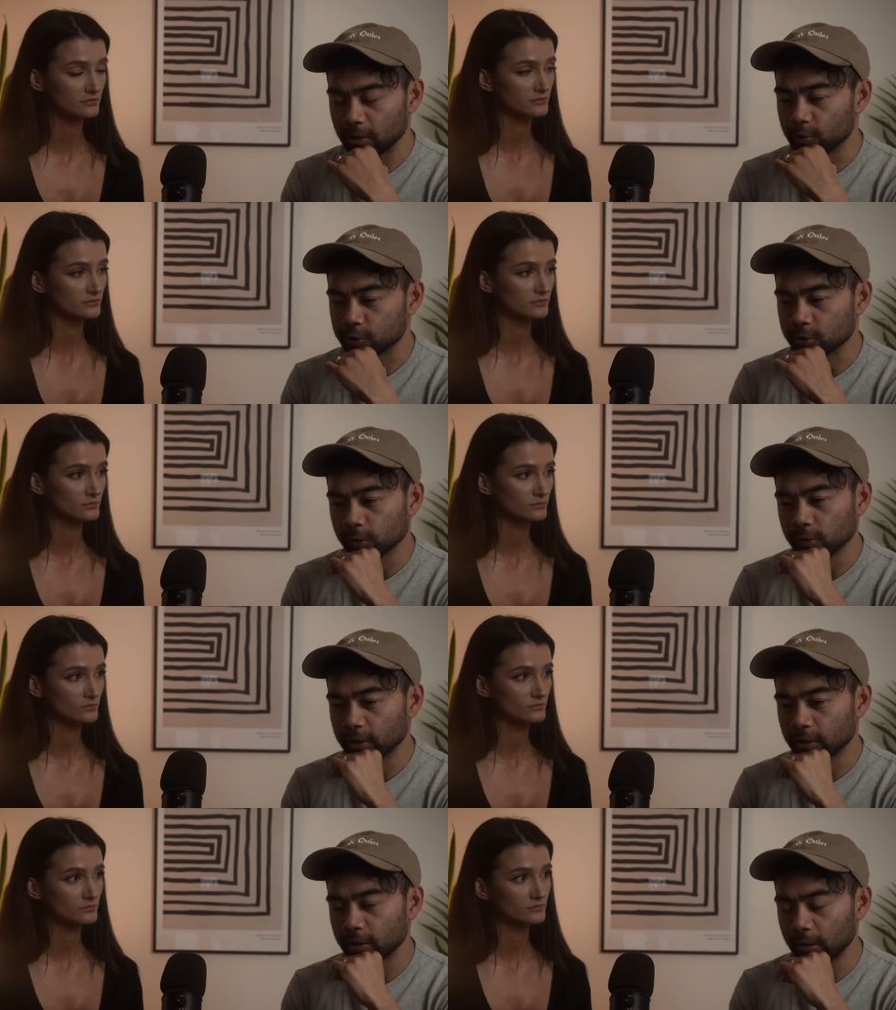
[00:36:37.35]
Speaker 1: Also, uh,
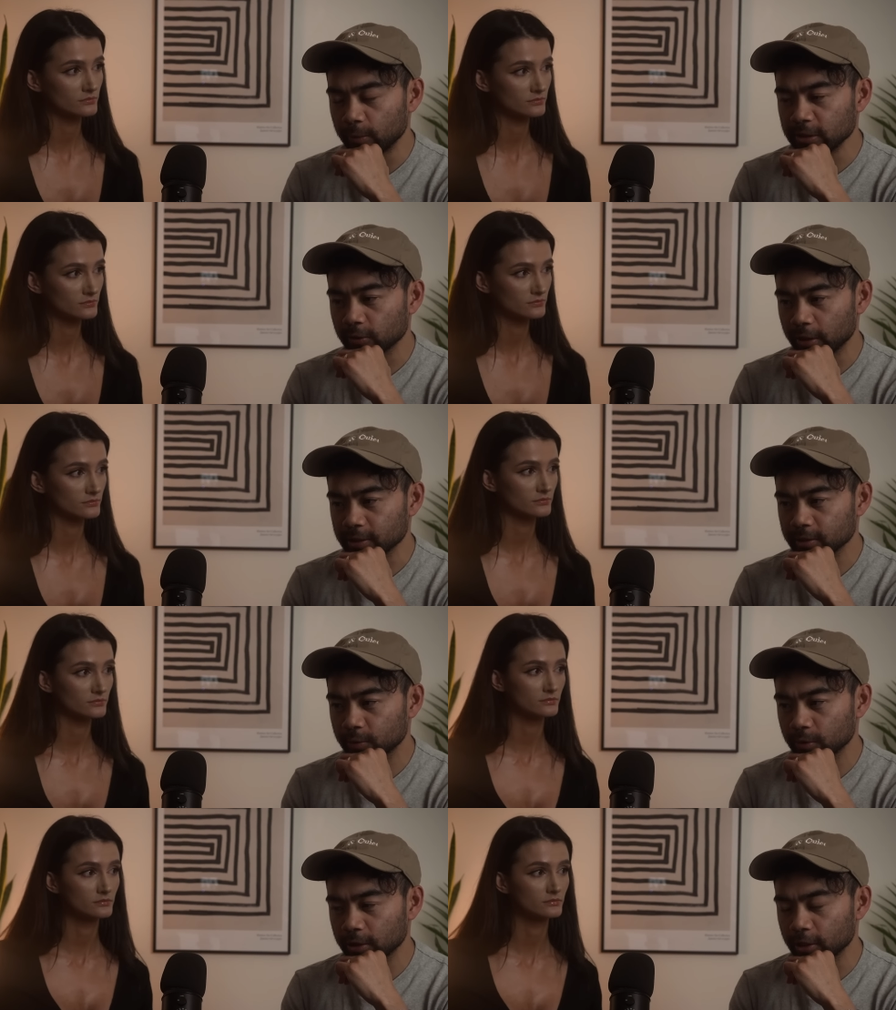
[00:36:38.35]
I want to ask,
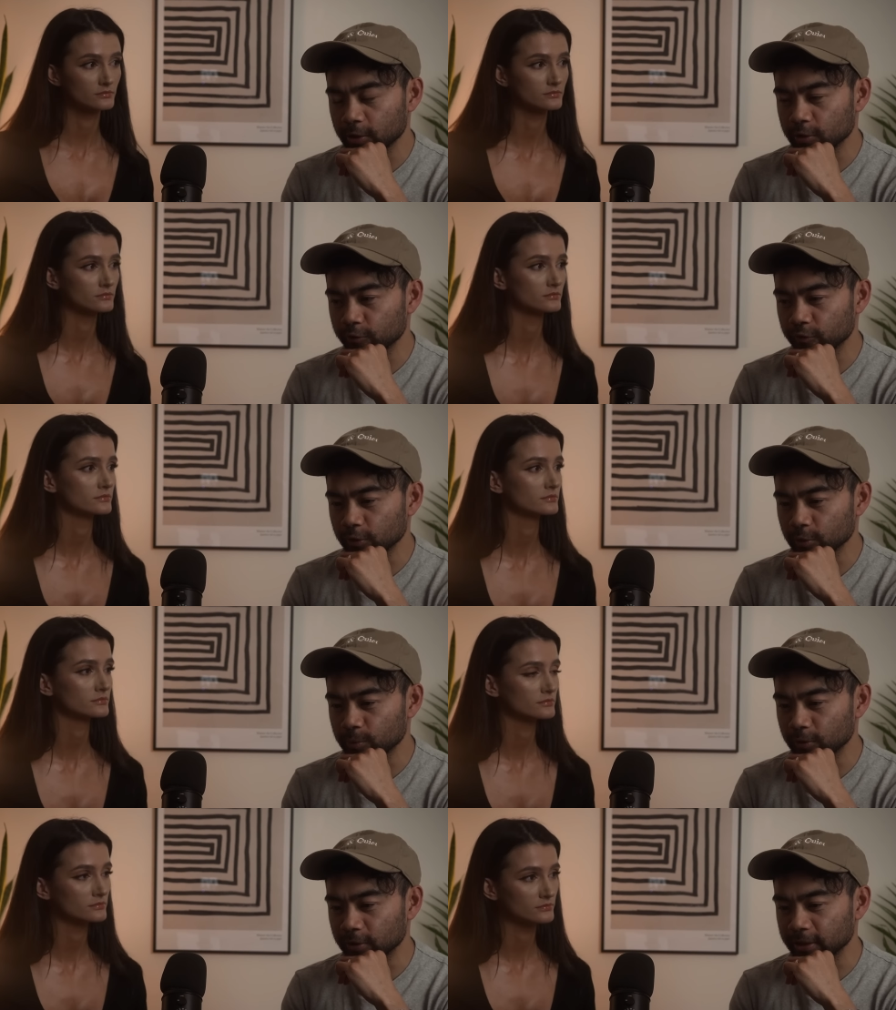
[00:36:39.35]
how do you feel
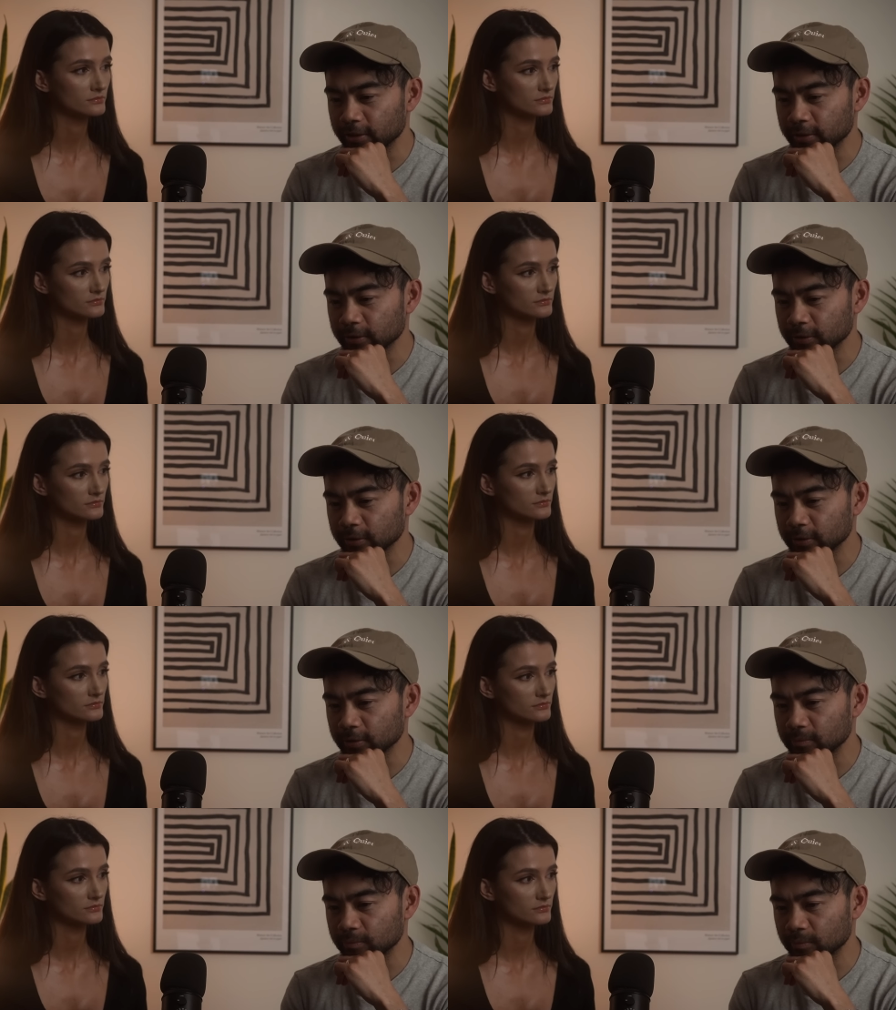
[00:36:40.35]
about like
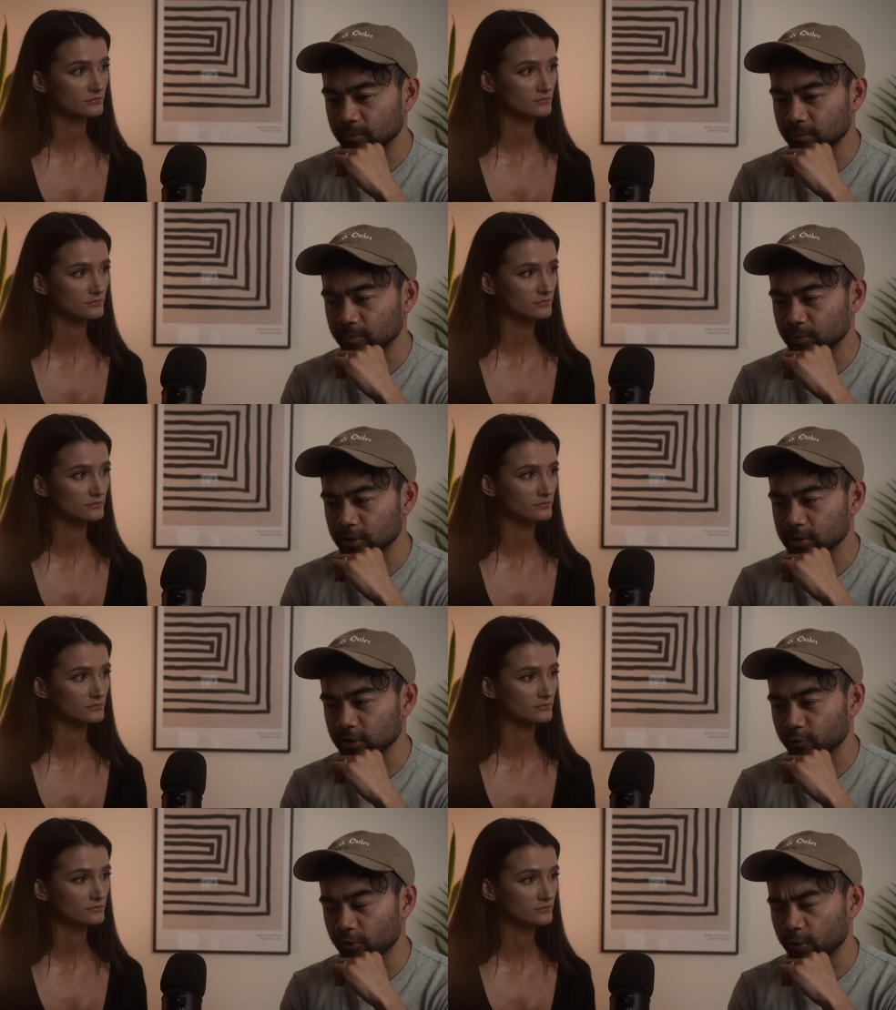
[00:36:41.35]
the the
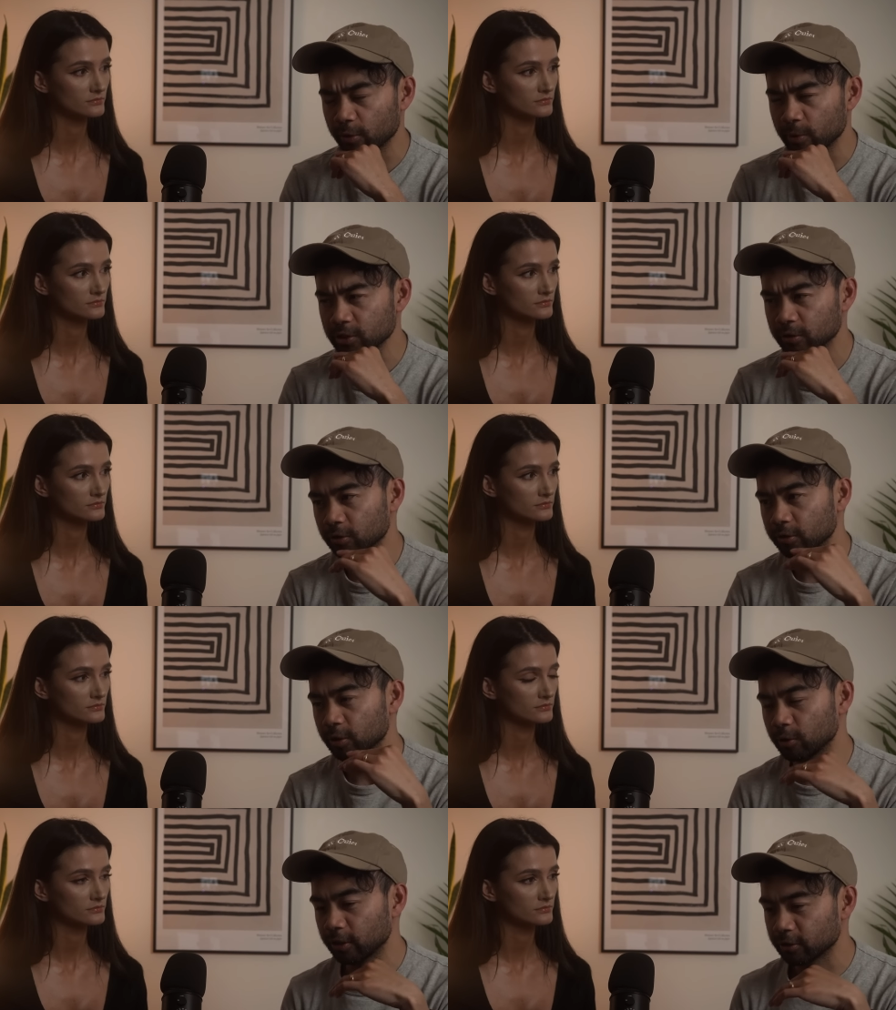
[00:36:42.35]
stuff where, where I mentioned earlier
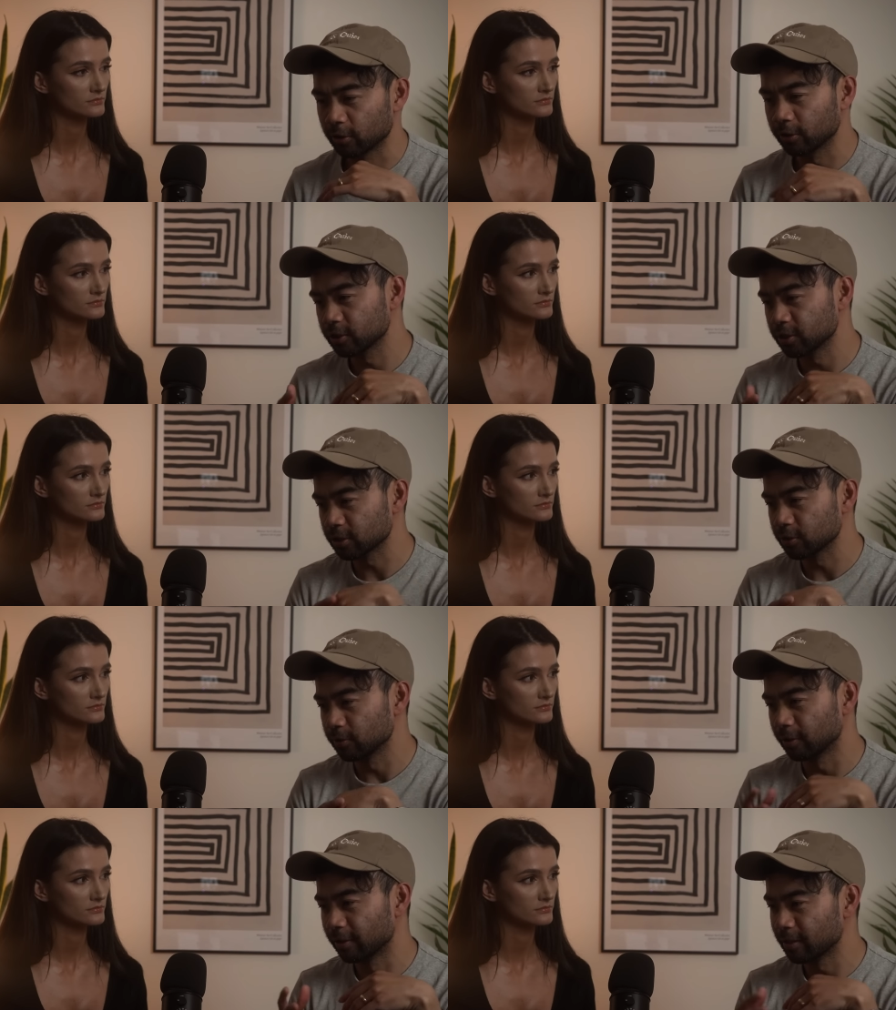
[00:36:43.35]
about like the architecture and
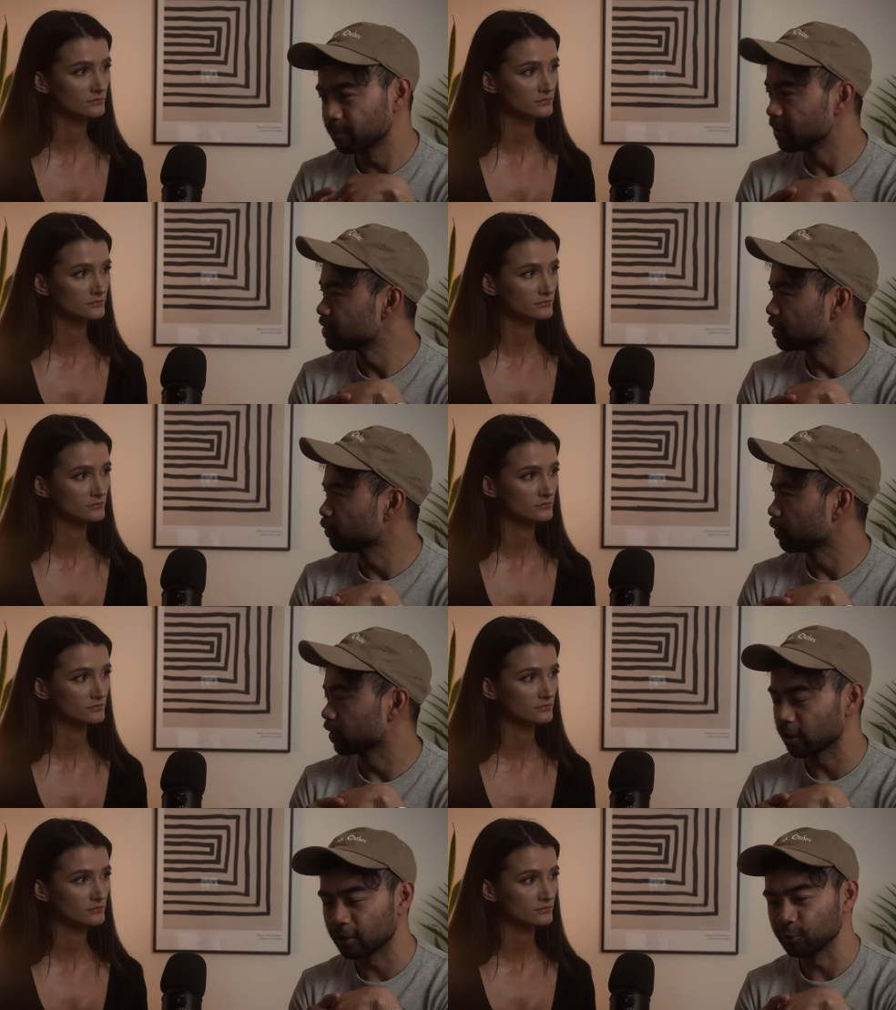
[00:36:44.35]
the lamp and stuff? Like,
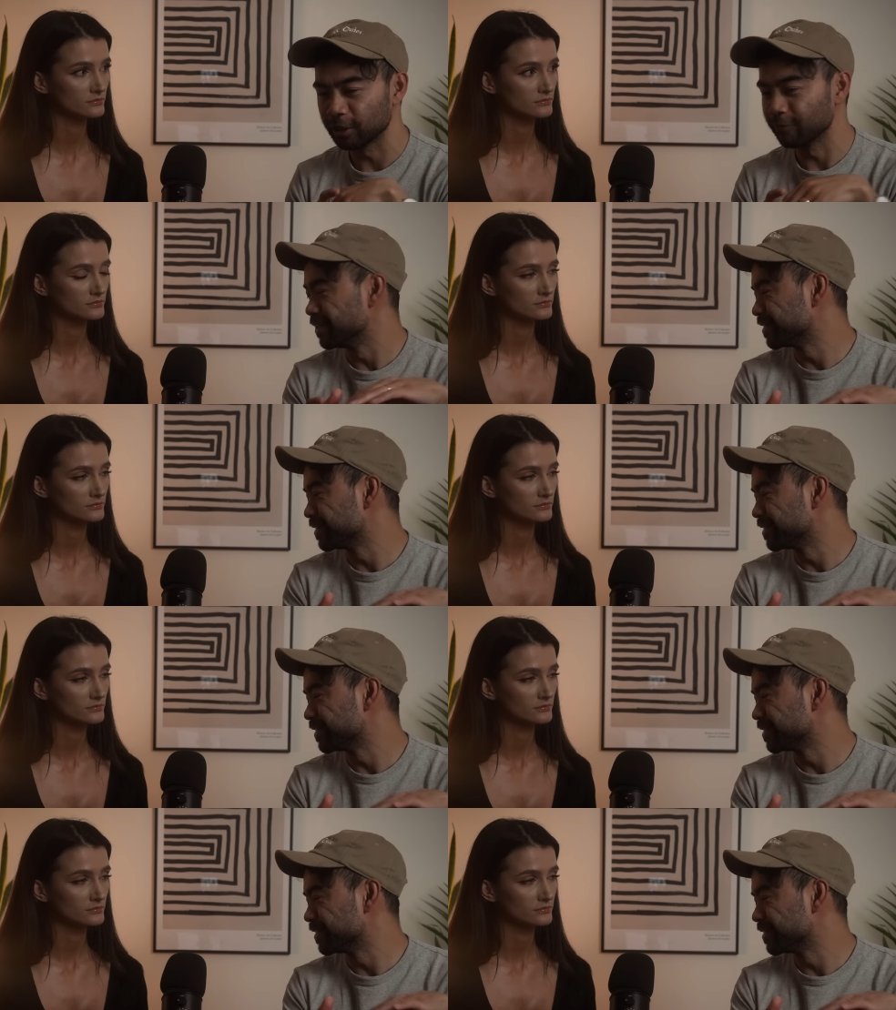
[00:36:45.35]
I know you haven't